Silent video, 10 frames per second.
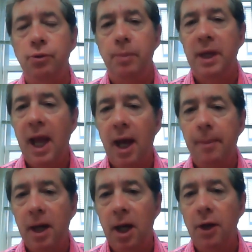began
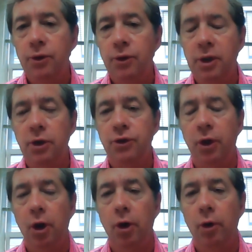about 100 years
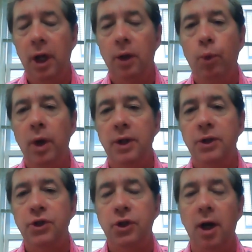ago, in
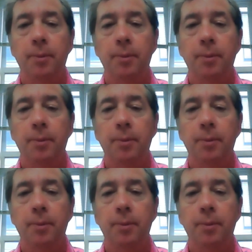which,